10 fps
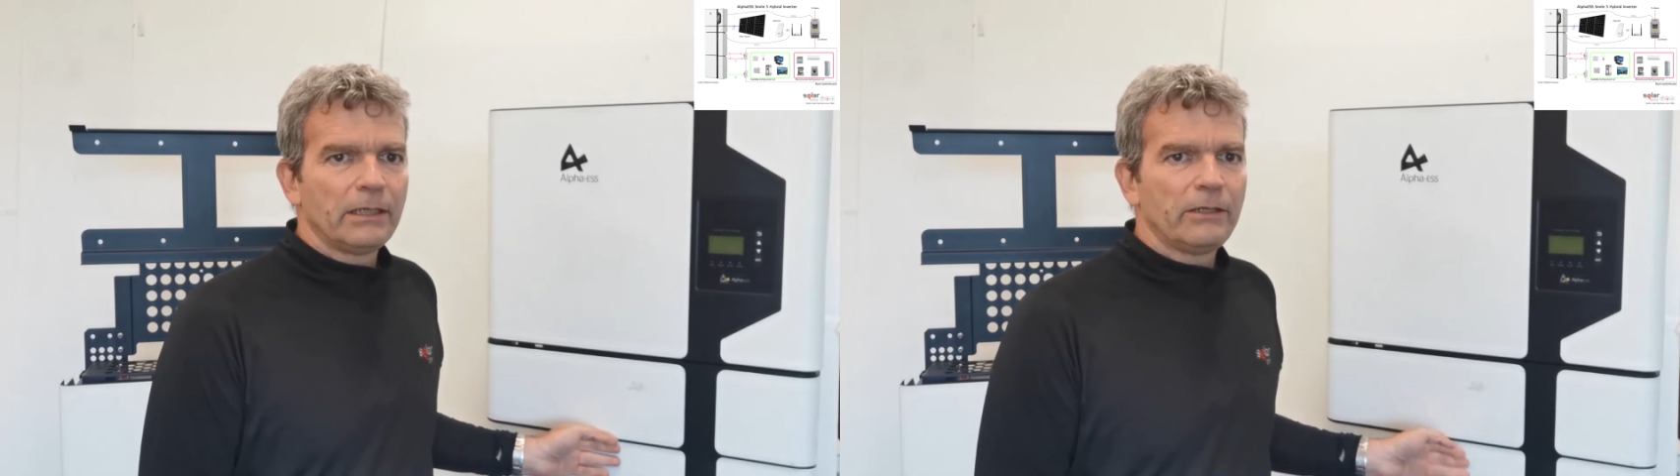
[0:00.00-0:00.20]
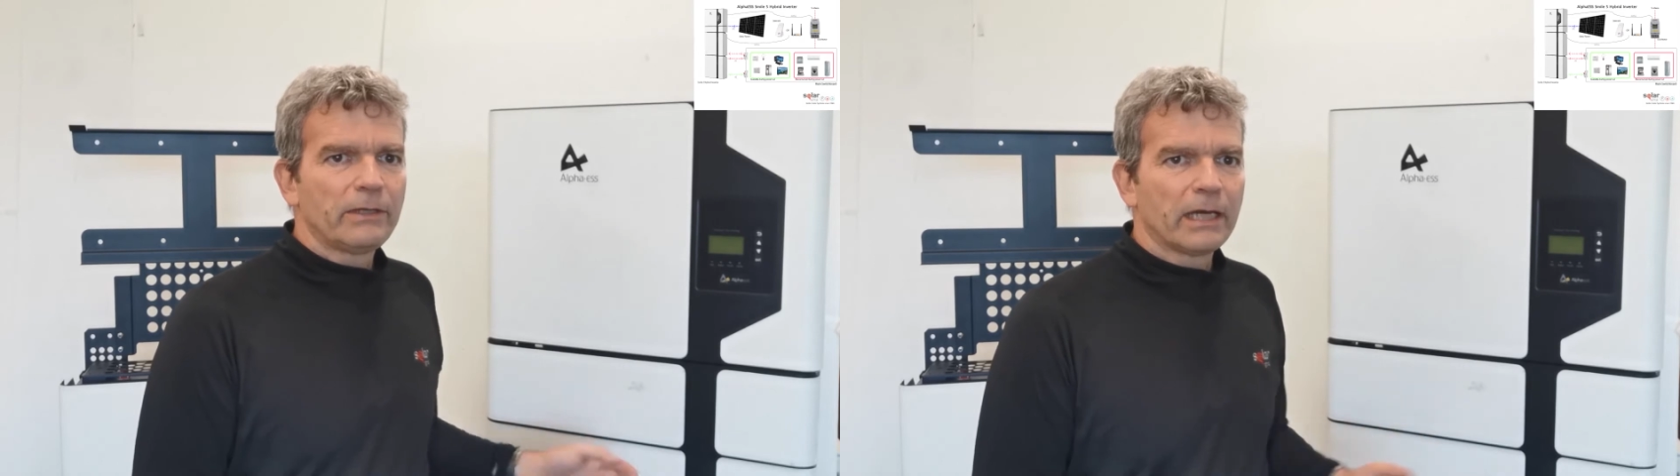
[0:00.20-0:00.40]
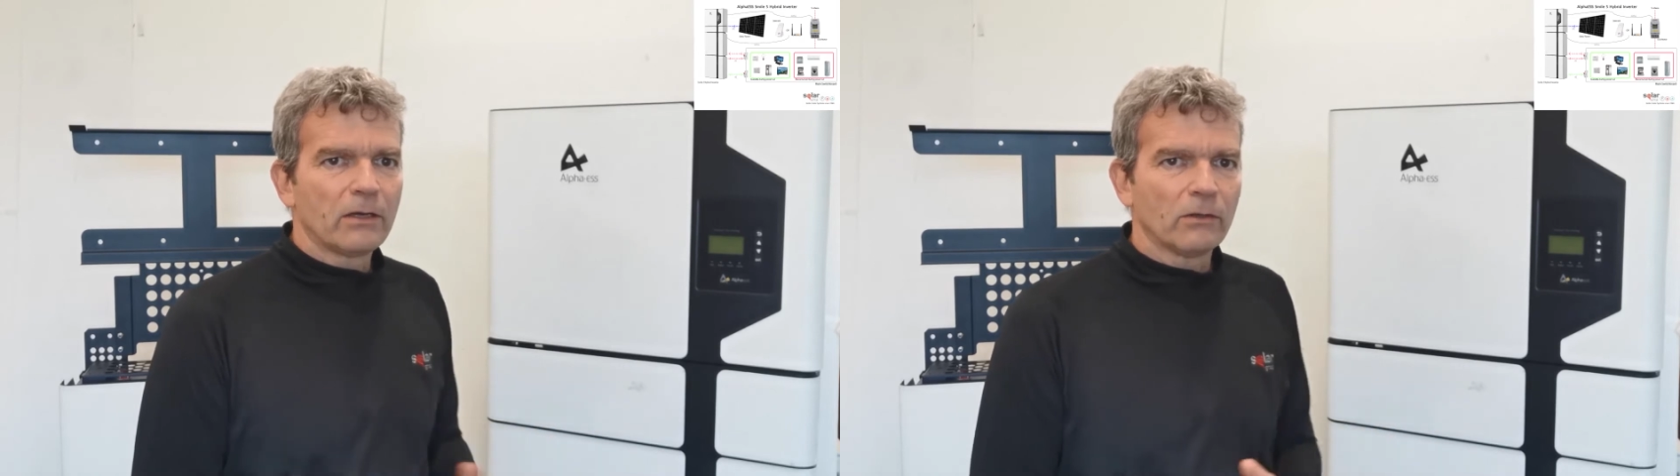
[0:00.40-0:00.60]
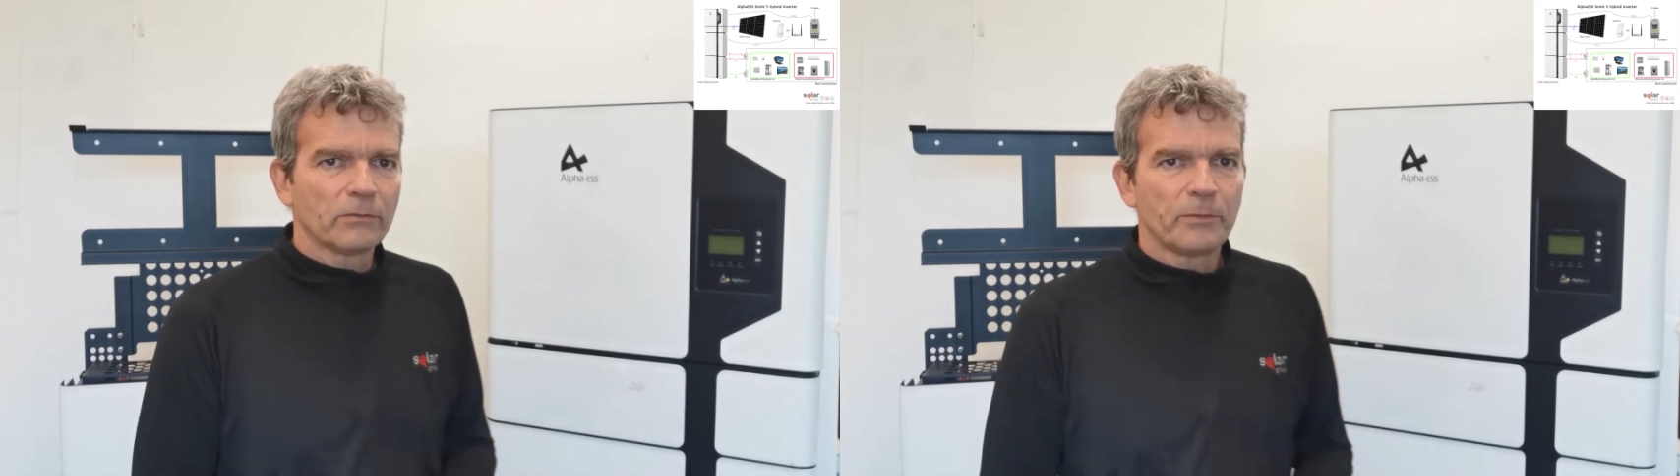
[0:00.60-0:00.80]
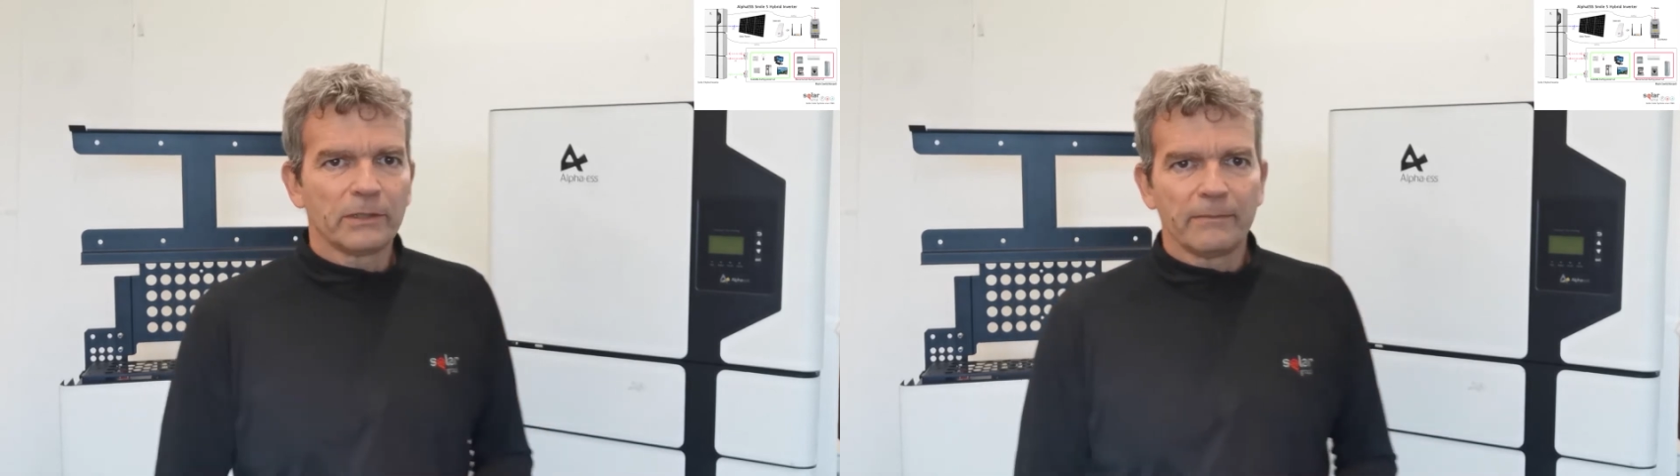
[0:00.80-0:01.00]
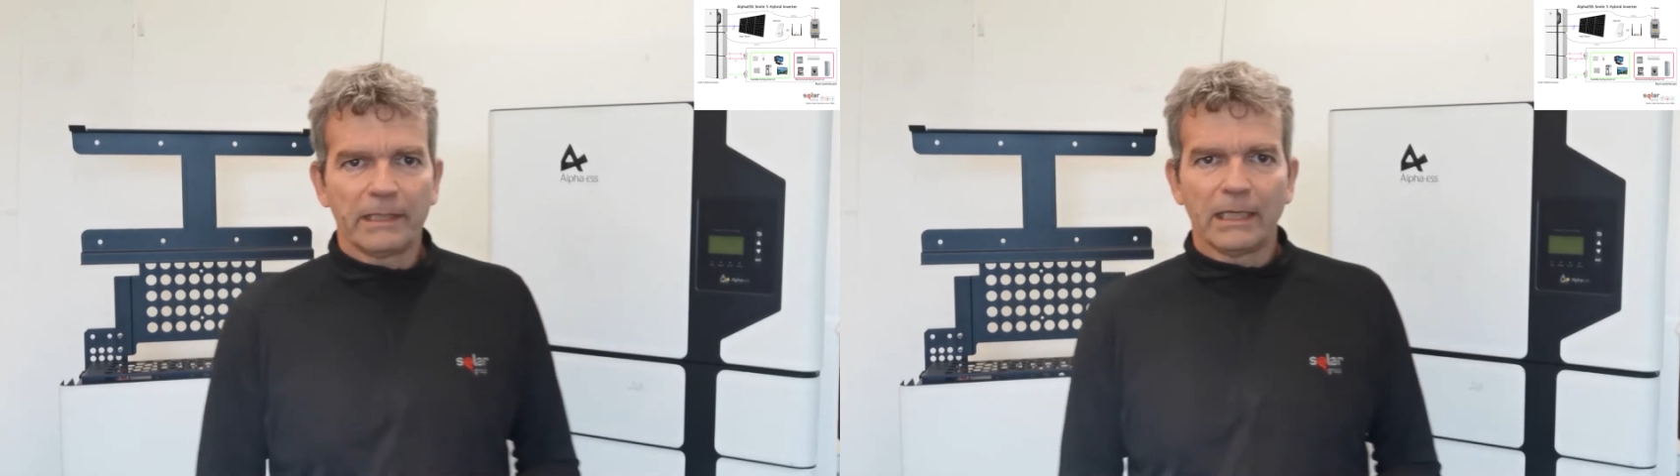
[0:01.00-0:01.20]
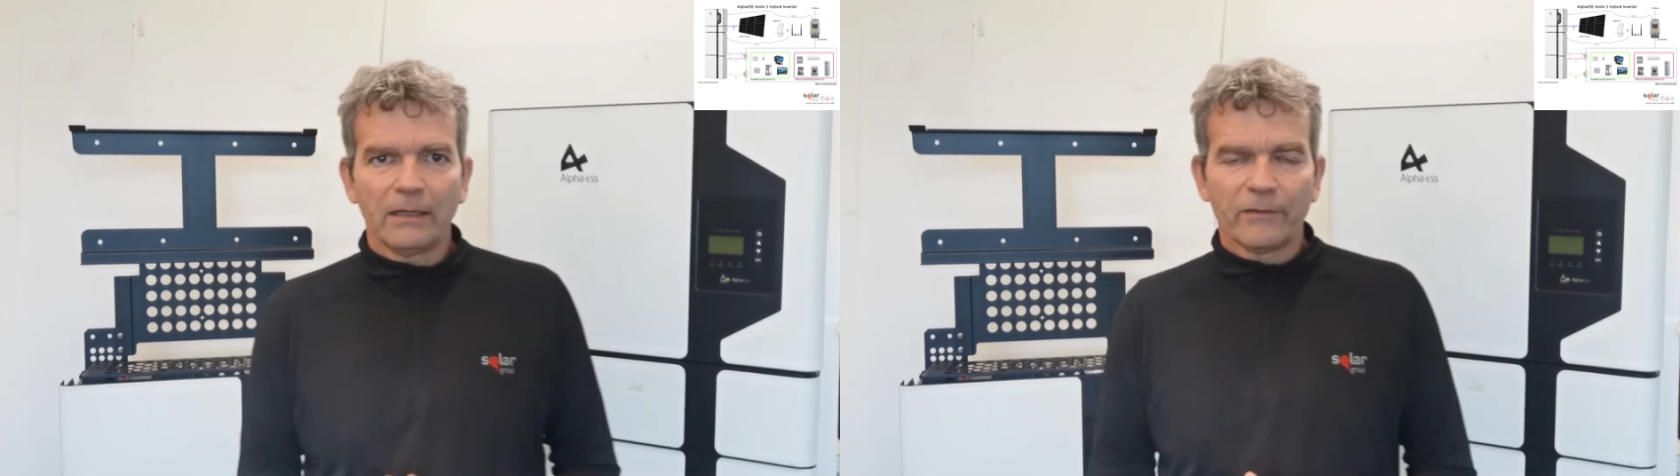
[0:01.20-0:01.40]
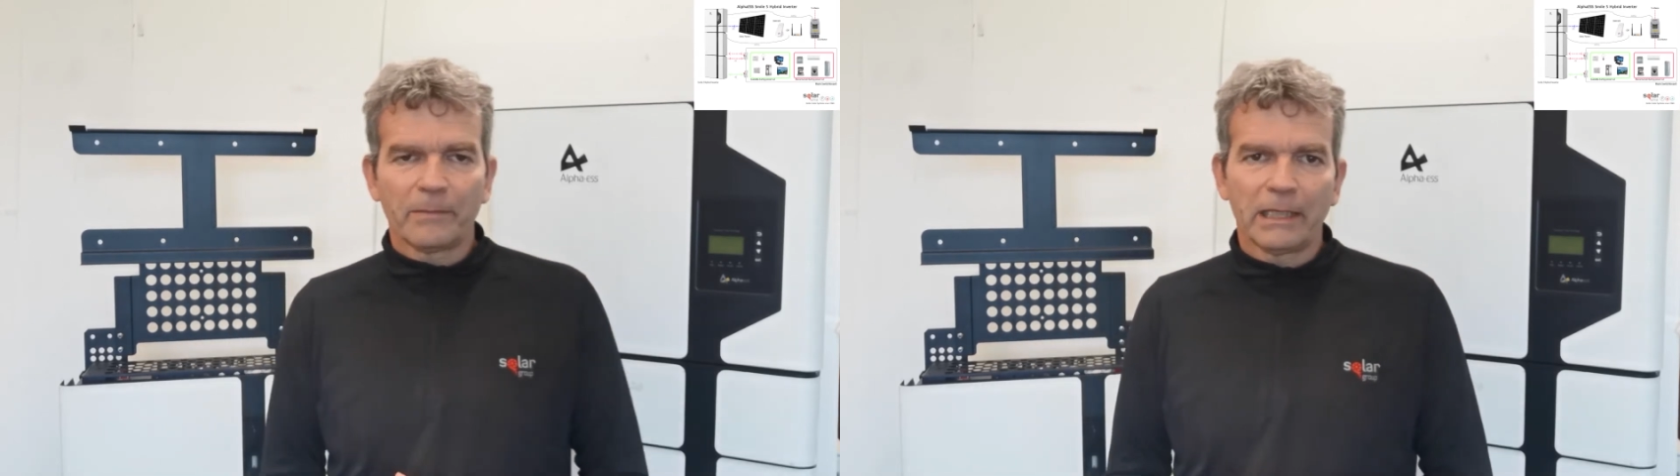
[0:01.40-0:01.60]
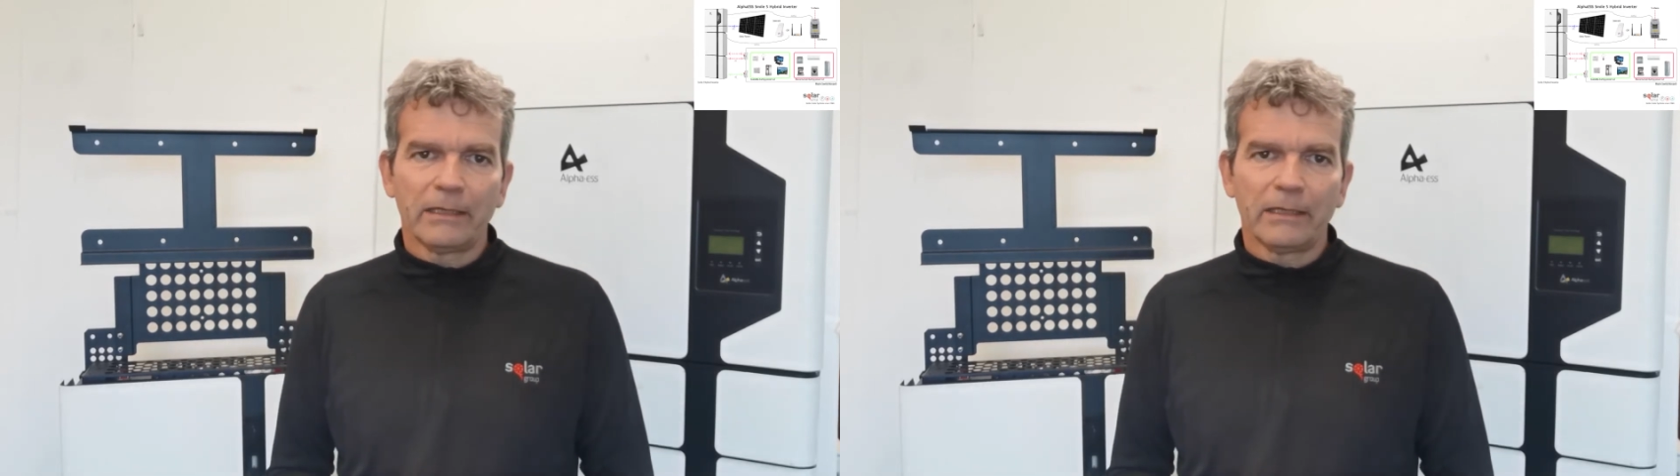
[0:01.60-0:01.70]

you cannot put them in a livable